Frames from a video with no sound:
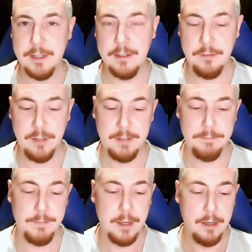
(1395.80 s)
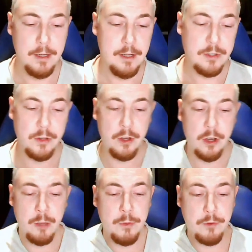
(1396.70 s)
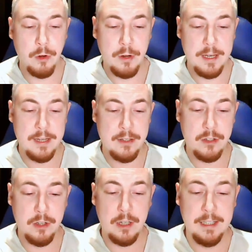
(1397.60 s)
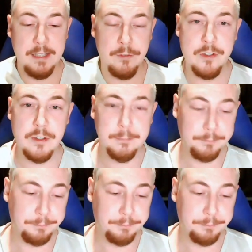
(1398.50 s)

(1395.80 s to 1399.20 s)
Lovely. So the herb we've got is cleavers,